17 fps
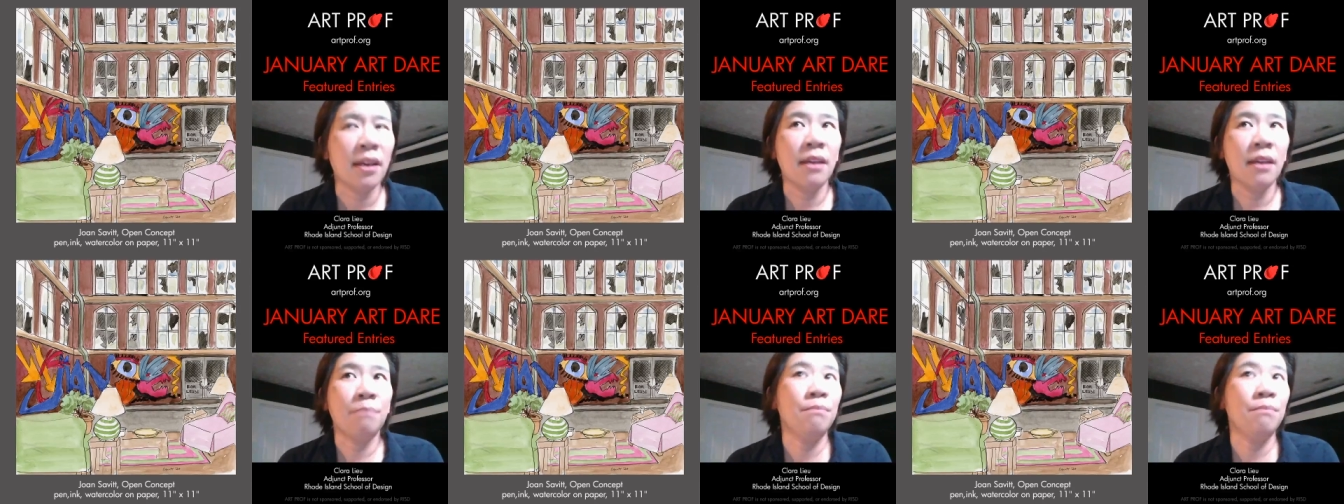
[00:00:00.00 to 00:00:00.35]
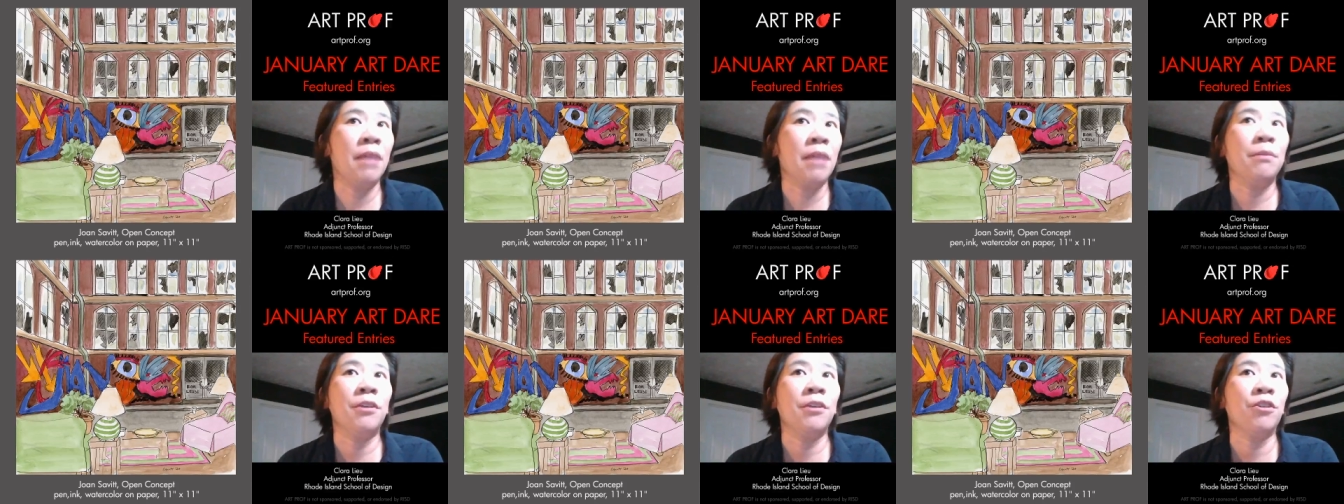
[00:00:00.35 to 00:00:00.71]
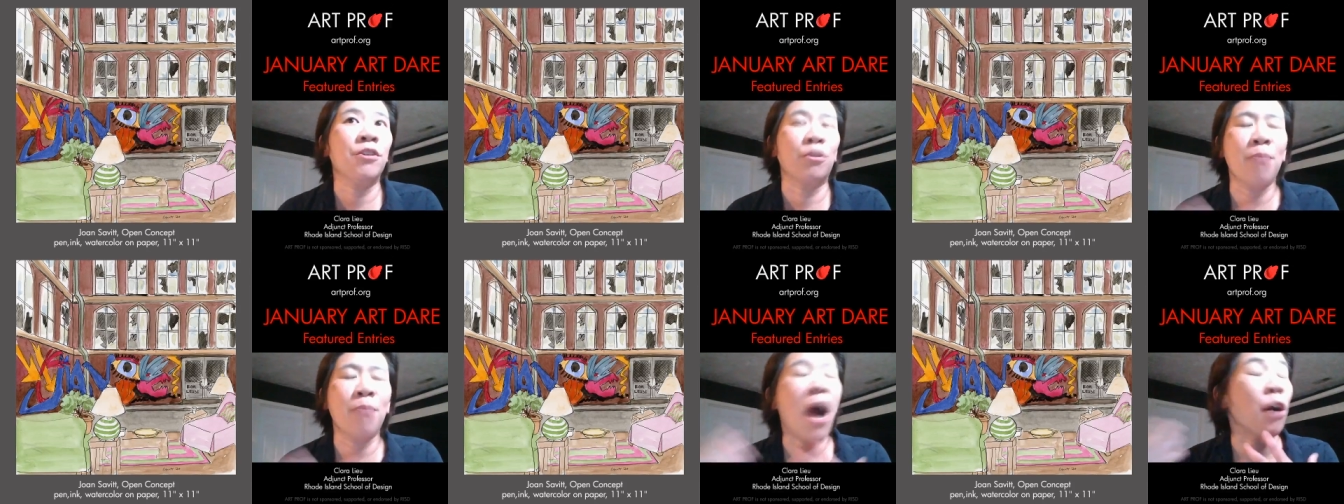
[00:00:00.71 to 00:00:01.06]
maybe
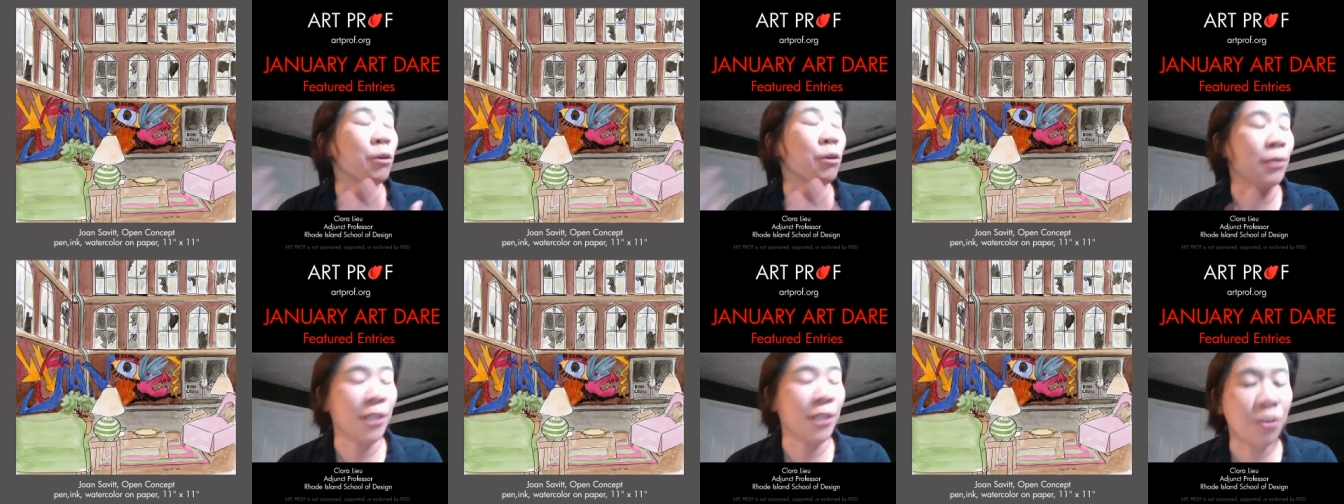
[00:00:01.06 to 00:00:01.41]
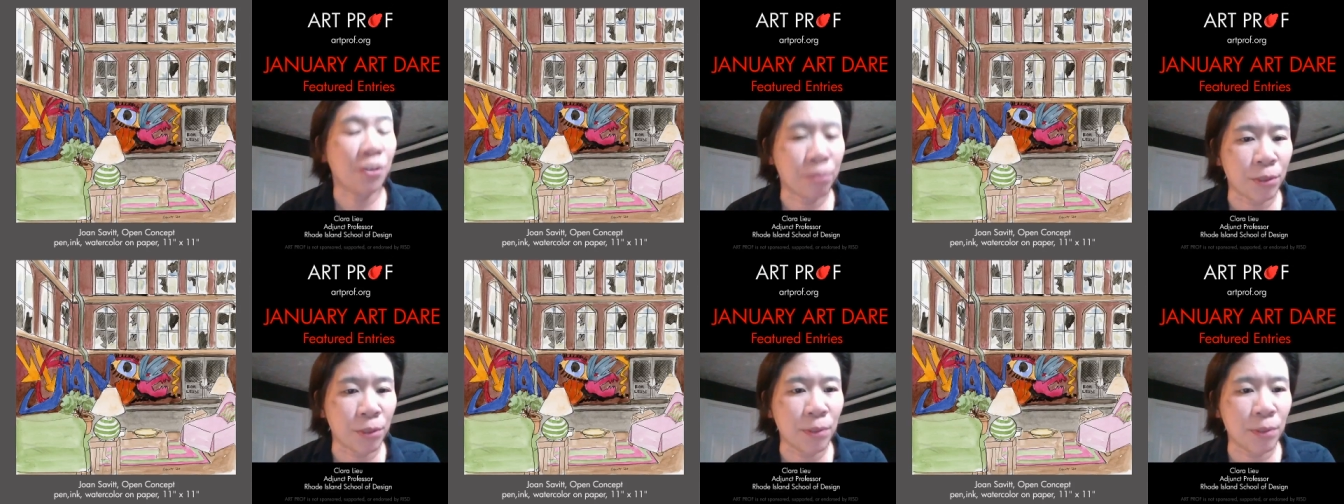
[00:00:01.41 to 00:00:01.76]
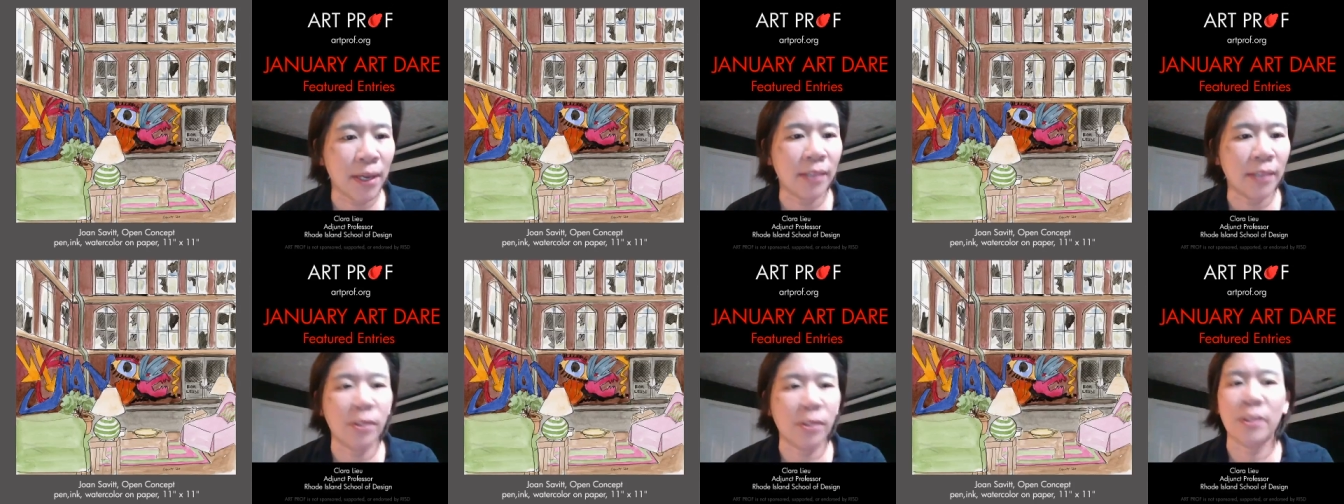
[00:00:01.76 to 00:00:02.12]
you're powering through
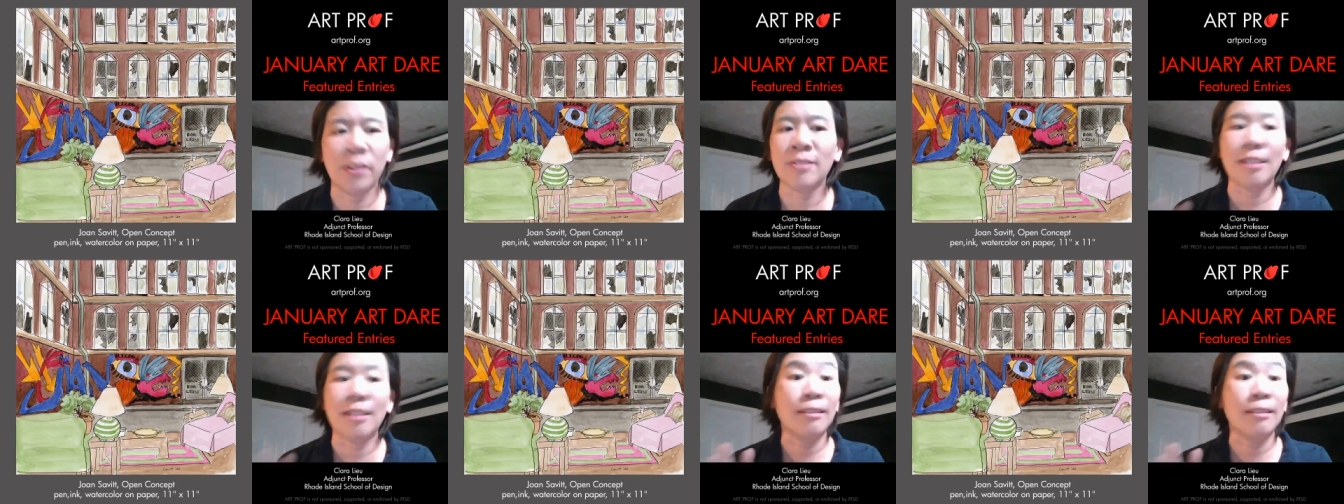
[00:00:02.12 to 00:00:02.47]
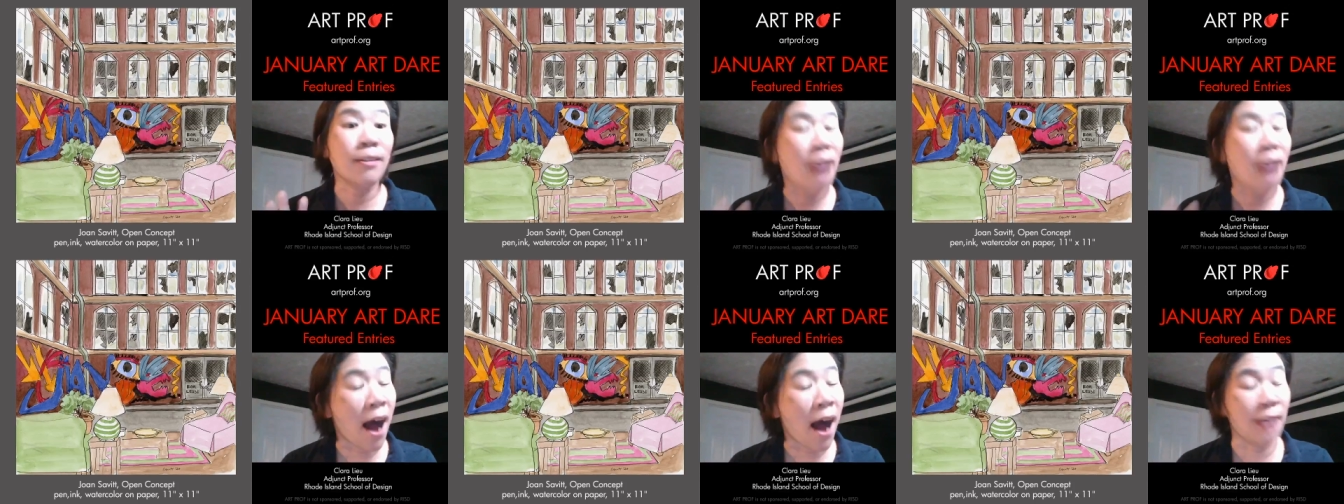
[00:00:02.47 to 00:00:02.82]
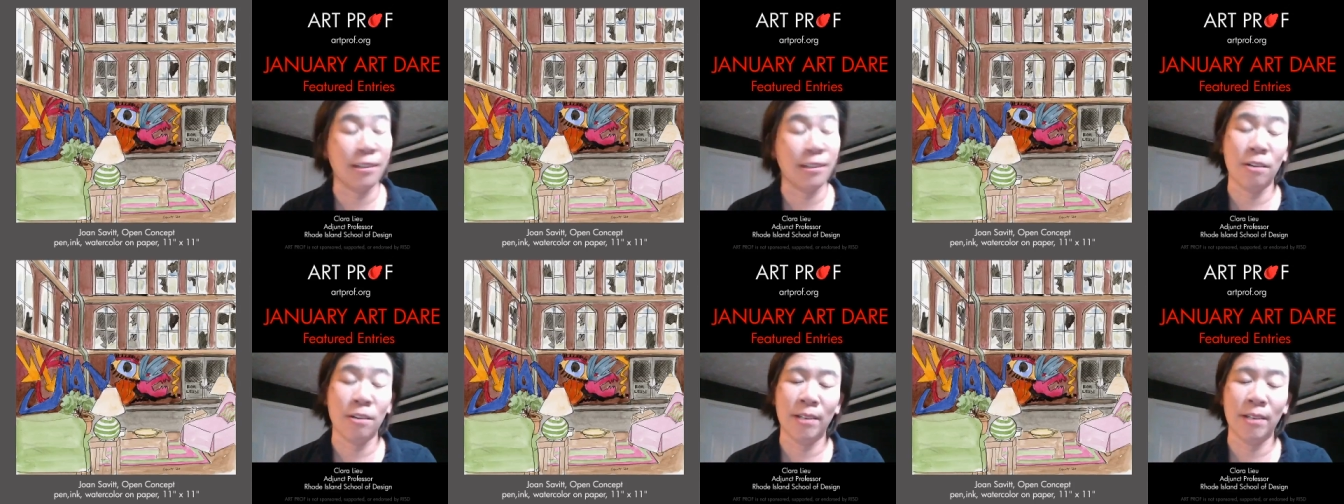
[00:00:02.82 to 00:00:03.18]
it. There's a
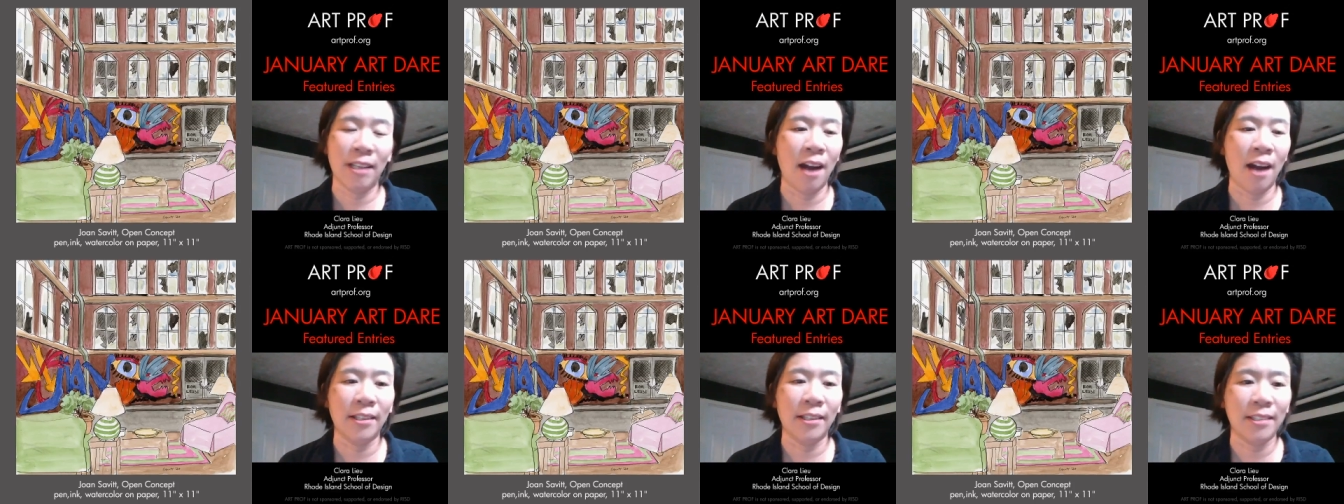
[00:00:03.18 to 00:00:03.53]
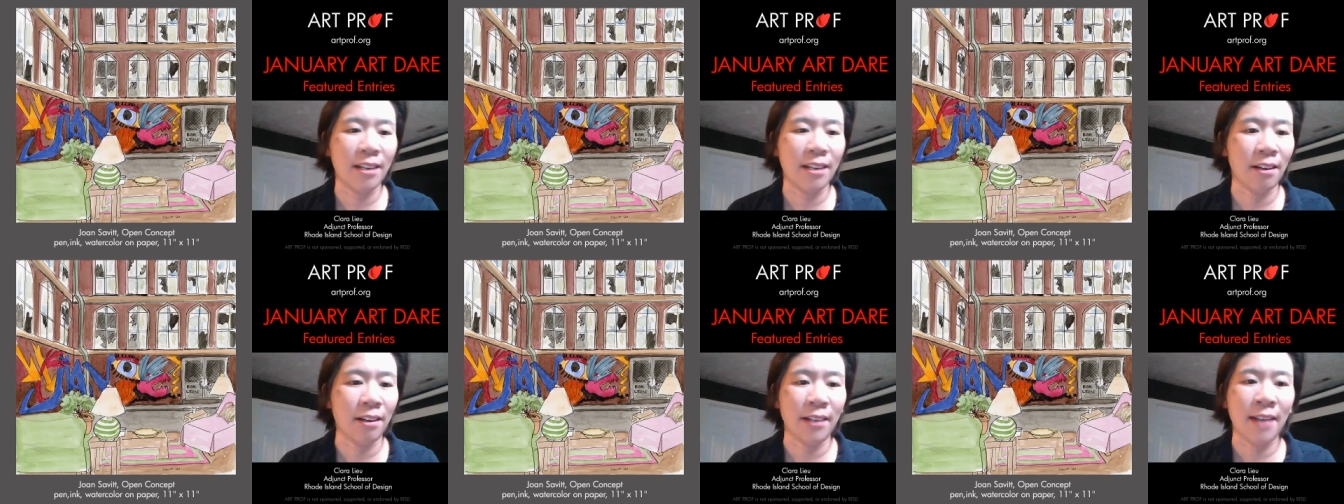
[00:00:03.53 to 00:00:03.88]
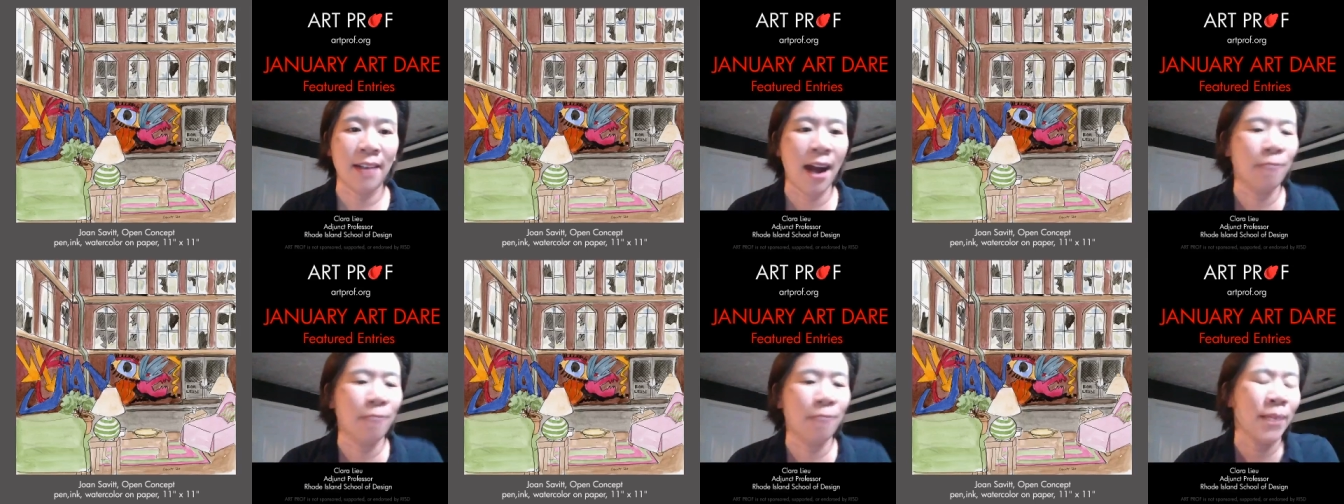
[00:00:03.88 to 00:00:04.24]
lot going on in here. And
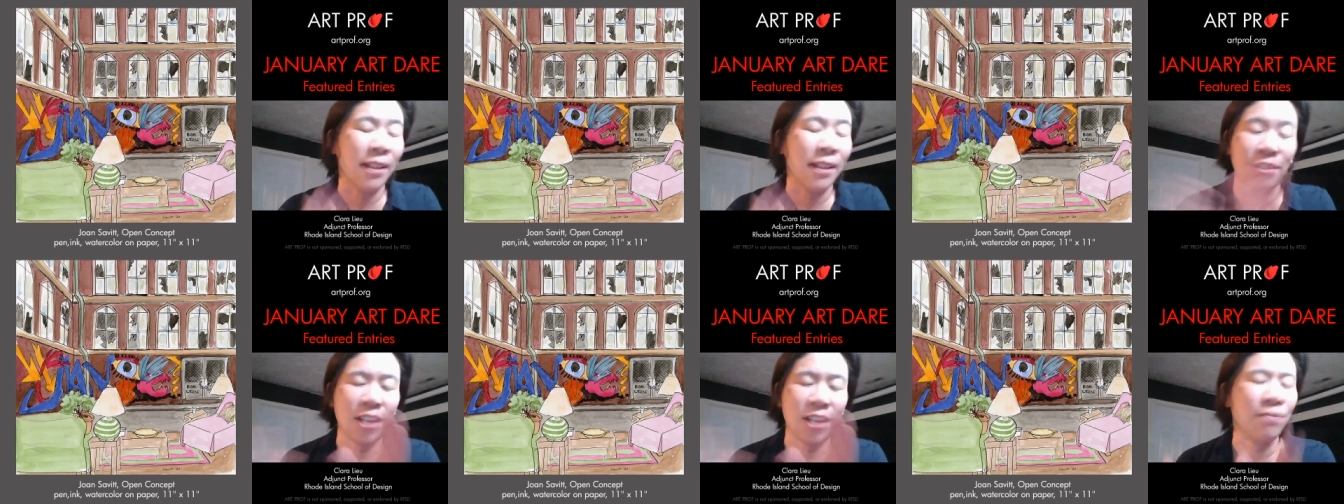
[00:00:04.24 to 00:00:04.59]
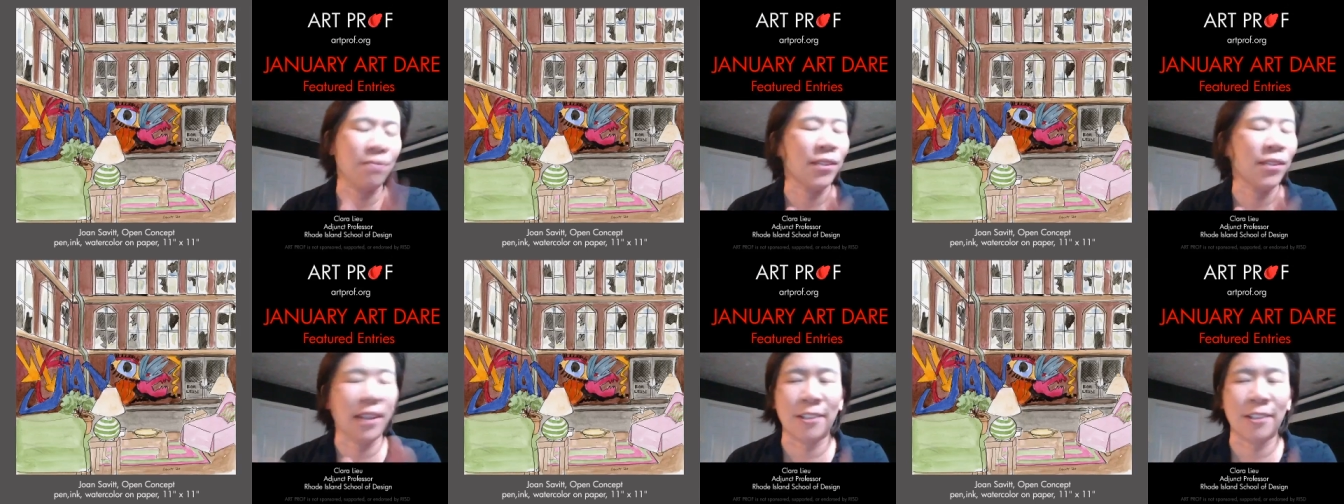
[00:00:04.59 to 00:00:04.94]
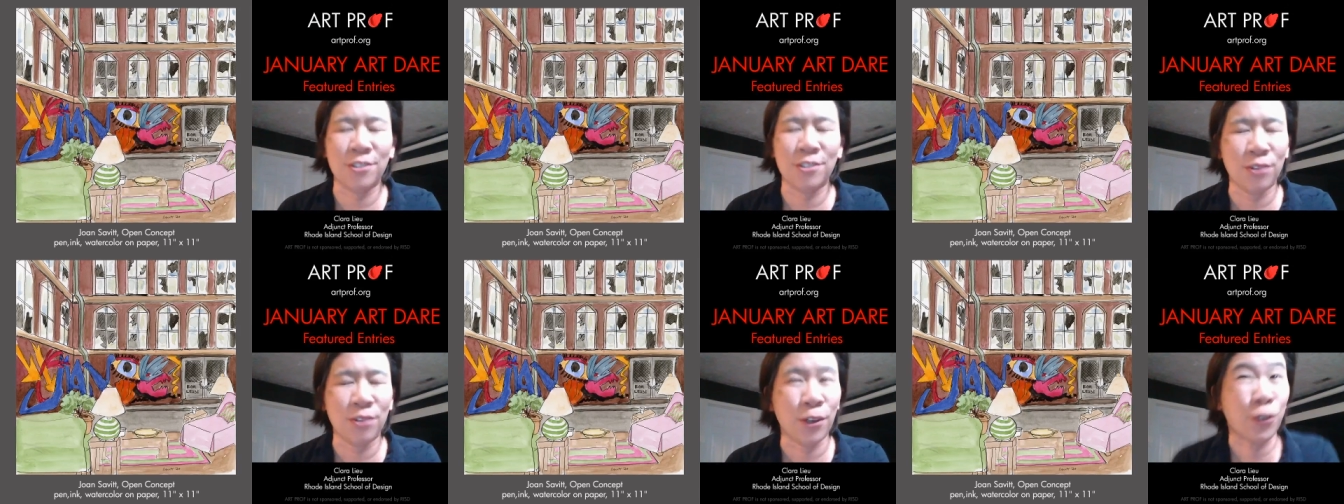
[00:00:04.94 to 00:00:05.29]
oh my gosh, I feel like I could
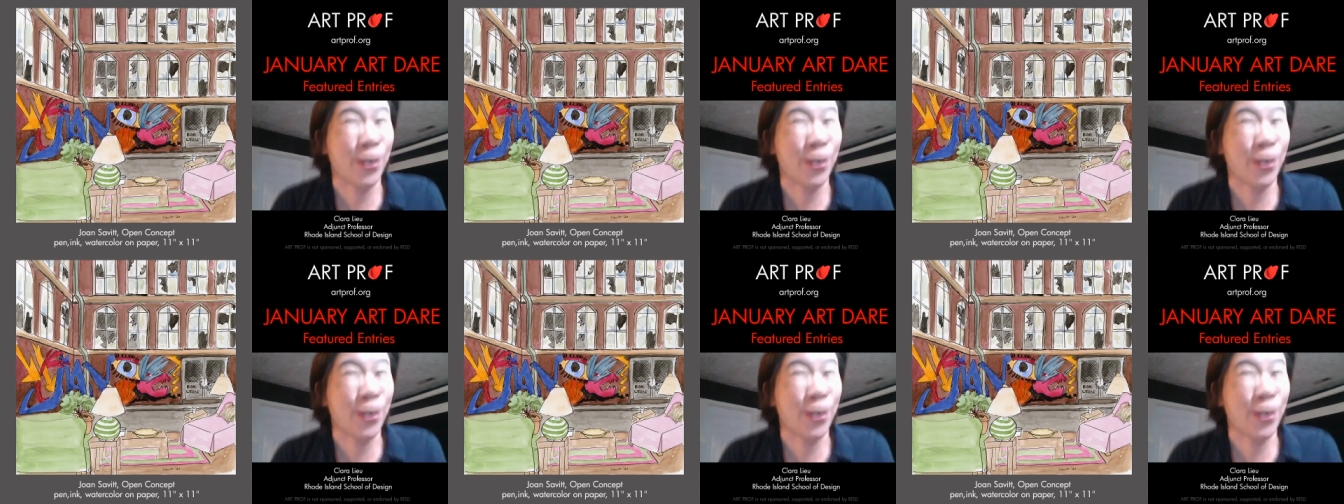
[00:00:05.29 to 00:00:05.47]
do a whole crit